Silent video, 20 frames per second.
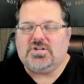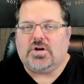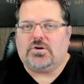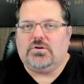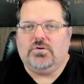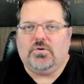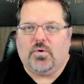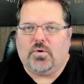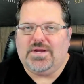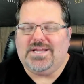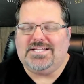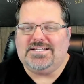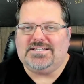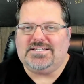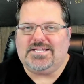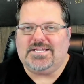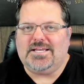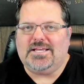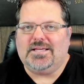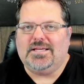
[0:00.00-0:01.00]
are
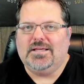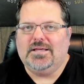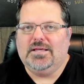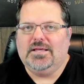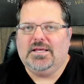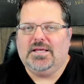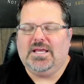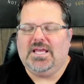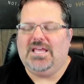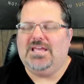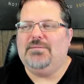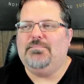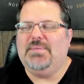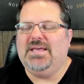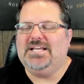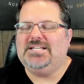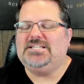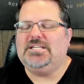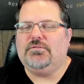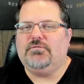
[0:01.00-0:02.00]
noisy, it
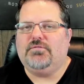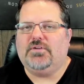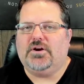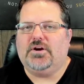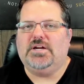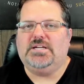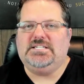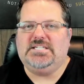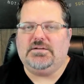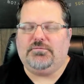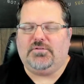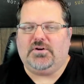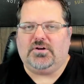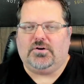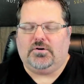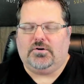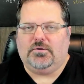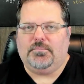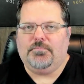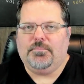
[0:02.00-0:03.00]
makes it very
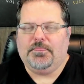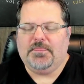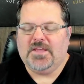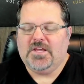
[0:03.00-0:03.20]
difficult.